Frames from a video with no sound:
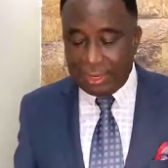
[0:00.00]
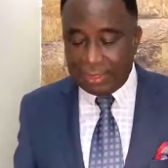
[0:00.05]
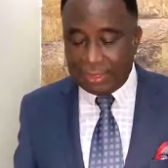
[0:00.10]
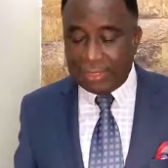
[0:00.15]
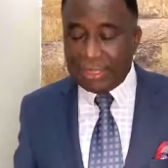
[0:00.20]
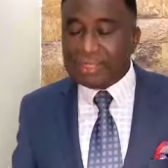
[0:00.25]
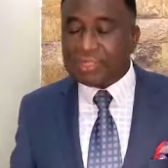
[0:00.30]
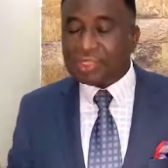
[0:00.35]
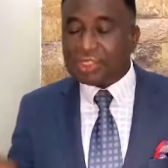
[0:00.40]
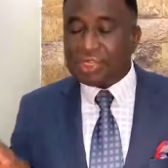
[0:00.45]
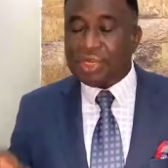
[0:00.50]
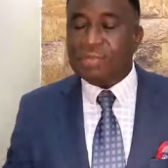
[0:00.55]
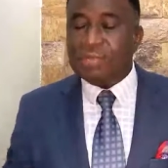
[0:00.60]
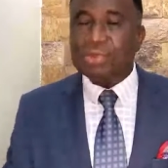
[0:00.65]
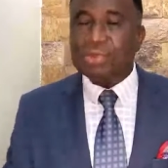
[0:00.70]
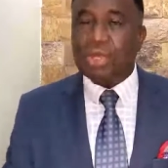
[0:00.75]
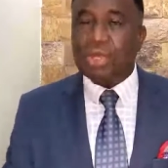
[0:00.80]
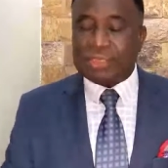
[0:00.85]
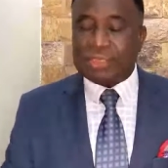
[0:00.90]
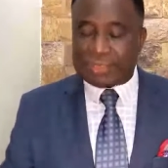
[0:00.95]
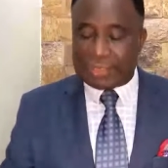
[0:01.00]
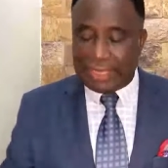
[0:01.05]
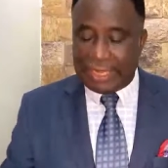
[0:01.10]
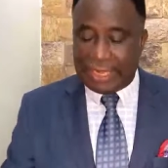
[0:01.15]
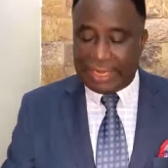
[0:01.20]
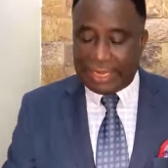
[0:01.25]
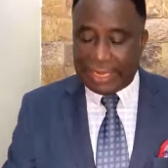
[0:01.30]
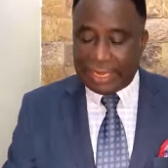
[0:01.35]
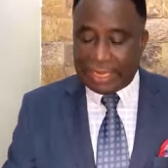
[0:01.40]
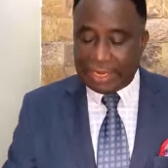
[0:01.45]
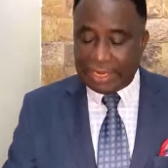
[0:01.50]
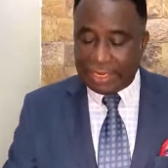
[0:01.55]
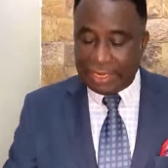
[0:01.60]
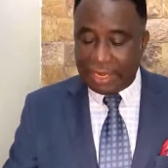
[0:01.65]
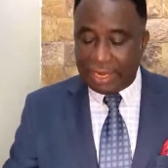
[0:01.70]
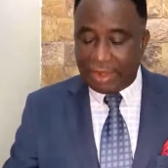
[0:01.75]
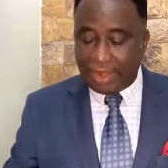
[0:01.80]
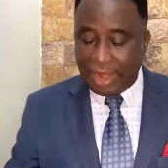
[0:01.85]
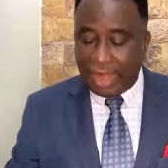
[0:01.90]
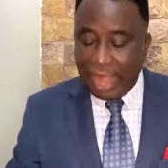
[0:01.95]
This scripture said
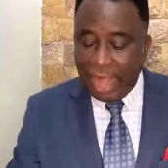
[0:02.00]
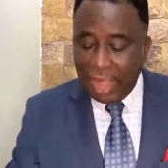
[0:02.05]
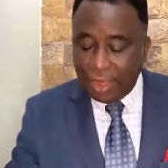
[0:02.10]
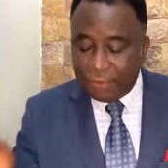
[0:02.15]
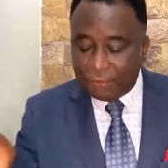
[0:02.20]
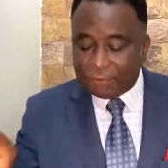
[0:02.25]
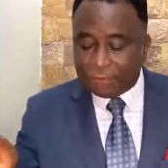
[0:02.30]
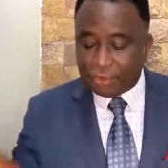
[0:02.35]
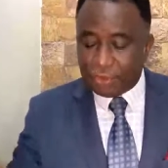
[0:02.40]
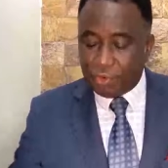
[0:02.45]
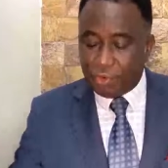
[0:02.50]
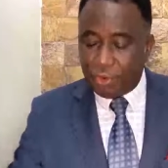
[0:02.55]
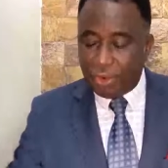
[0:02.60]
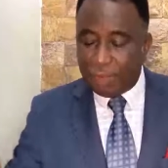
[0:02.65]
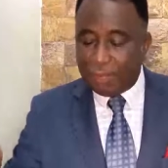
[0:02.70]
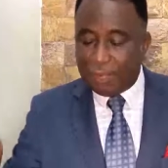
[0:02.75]
the round will